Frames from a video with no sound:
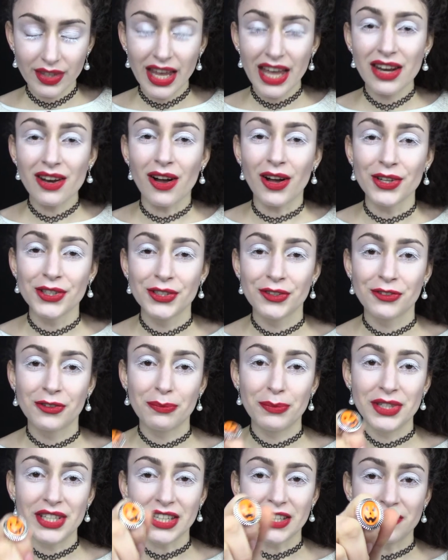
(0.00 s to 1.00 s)
And also
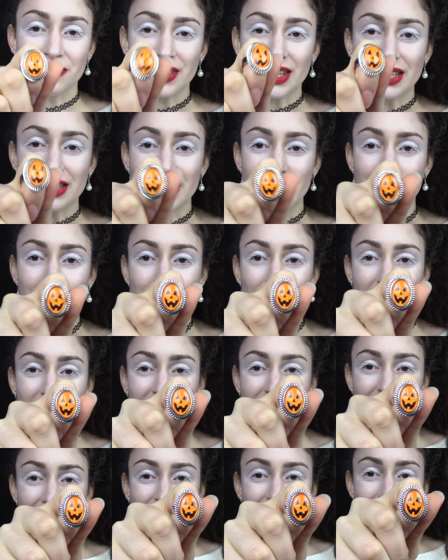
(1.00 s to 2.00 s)
from Six Feet Deep, I
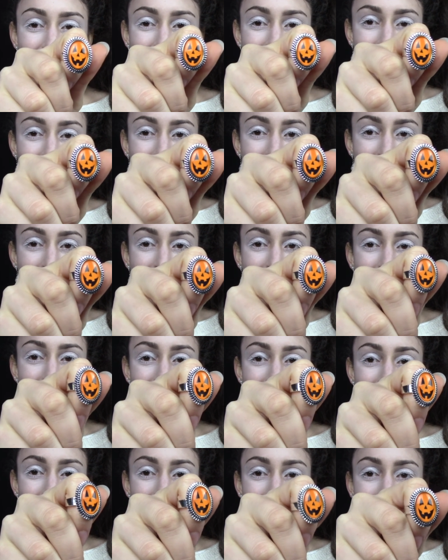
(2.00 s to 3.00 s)
got this really
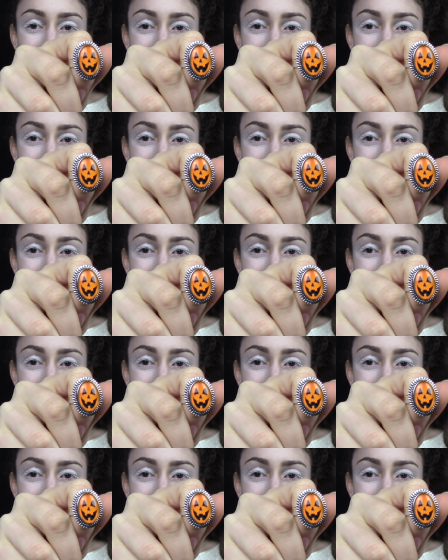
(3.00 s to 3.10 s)
cute